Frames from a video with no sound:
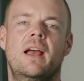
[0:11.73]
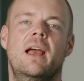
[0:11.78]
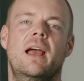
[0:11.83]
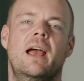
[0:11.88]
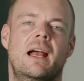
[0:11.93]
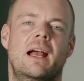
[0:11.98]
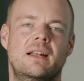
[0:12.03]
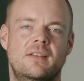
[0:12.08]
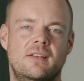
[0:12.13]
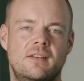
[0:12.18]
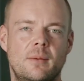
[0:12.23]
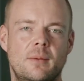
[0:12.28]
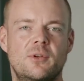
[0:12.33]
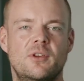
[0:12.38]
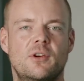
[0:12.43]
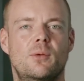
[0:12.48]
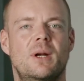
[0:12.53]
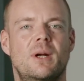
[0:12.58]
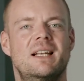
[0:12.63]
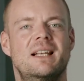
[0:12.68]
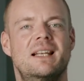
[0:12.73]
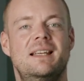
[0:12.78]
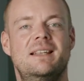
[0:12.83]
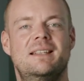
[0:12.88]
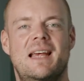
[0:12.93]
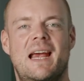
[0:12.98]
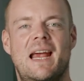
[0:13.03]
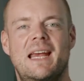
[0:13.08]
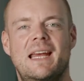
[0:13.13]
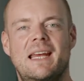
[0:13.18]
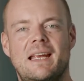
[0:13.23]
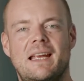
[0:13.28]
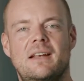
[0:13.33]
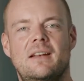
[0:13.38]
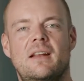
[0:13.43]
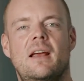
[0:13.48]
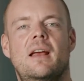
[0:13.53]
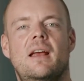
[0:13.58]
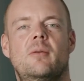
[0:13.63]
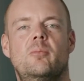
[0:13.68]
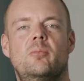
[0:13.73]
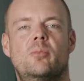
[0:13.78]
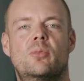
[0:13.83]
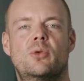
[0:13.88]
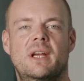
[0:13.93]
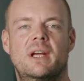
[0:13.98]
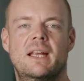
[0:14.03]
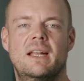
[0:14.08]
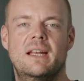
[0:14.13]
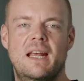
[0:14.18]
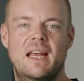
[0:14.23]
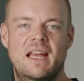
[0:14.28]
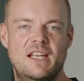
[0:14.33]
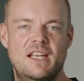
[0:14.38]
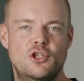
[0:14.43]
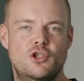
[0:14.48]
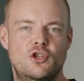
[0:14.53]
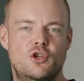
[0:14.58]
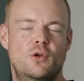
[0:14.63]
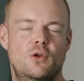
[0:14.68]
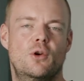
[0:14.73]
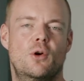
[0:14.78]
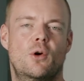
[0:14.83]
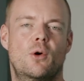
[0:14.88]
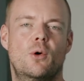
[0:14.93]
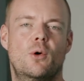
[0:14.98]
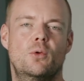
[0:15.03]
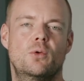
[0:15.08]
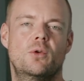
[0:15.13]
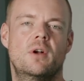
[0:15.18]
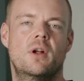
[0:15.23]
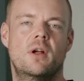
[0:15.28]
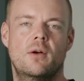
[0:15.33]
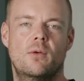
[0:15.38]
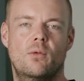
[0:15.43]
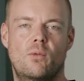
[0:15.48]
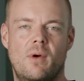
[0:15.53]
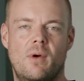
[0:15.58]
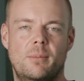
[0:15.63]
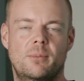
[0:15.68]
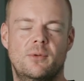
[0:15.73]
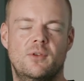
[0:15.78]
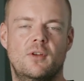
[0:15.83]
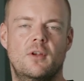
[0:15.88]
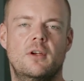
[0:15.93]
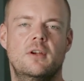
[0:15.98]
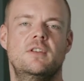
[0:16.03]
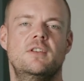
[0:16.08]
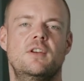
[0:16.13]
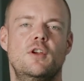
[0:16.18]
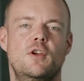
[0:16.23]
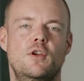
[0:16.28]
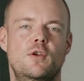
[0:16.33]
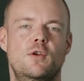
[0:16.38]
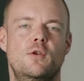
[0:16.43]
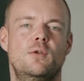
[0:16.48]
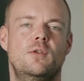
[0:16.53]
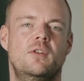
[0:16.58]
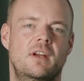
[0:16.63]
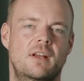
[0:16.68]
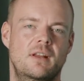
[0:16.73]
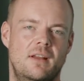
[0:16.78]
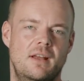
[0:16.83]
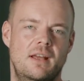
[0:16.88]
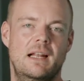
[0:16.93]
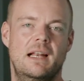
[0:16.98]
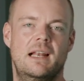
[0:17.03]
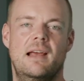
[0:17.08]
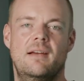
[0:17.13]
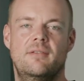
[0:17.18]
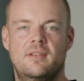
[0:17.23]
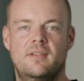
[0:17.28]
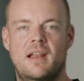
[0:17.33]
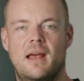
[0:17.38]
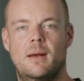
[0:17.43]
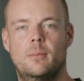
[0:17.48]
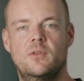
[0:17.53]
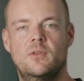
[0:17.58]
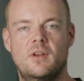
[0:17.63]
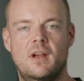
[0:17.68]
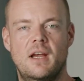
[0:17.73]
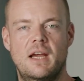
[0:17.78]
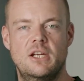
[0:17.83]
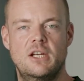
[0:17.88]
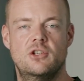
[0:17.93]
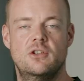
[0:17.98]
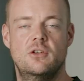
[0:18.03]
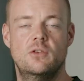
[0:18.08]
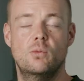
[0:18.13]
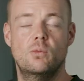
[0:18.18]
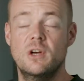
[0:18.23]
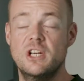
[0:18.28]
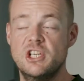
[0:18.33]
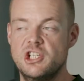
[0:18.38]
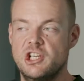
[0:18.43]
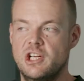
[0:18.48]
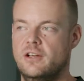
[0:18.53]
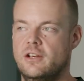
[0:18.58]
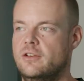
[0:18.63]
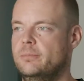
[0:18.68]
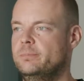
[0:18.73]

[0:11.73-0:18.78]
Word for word: and subsequently take it and bring it into your own website using the ElevenLabs agent widget.